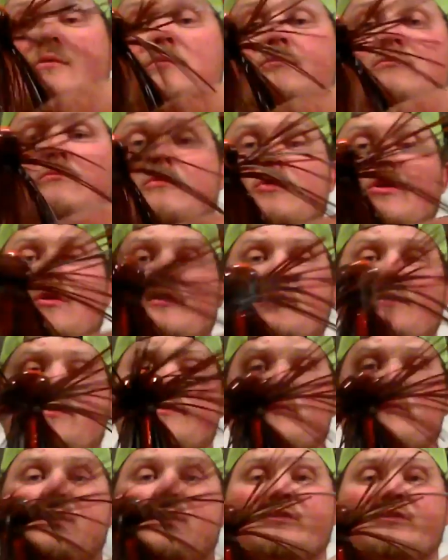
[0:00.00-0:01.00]

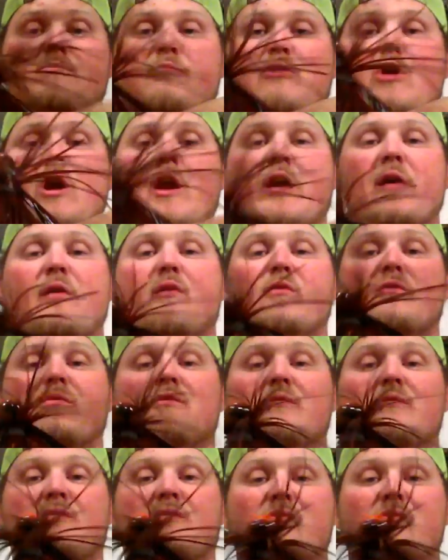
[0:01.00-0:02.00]
maroonish brown
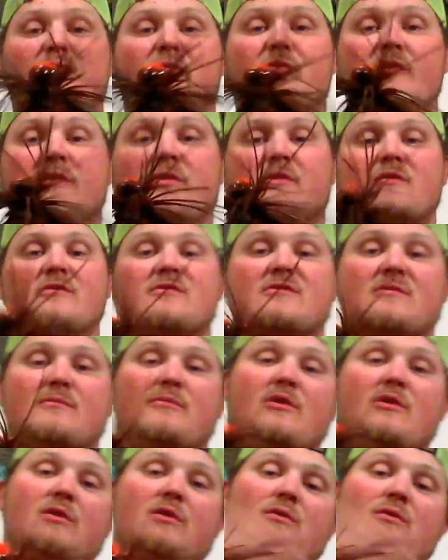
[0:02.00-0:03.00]
with some
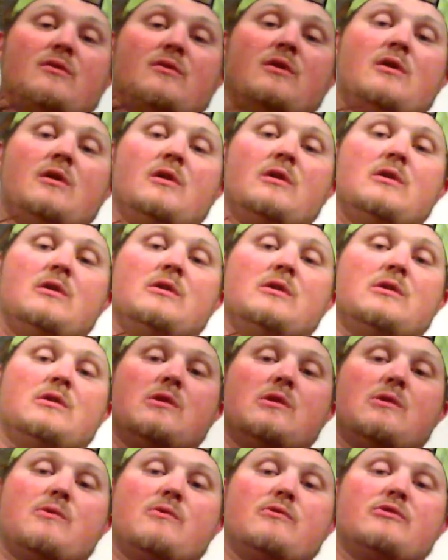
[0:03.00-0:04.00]
little
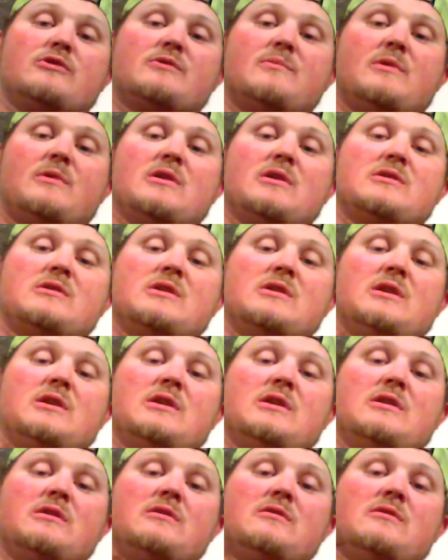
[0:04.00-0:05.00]
orange spots in it,
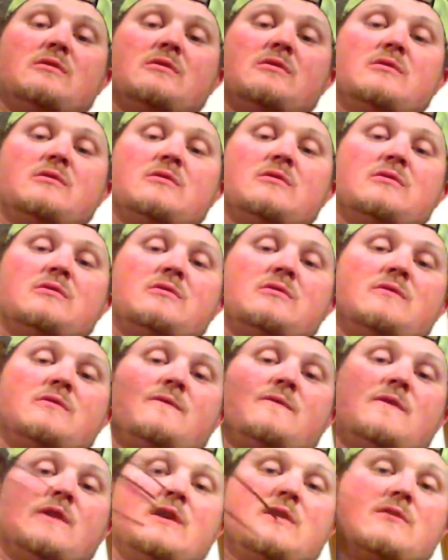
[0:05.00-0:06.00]
if
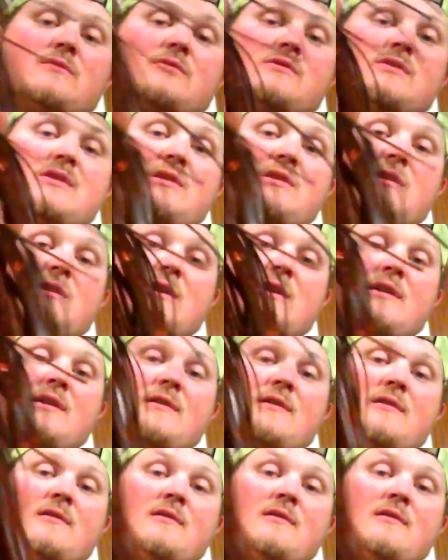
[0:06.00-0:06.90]
y'all can see that.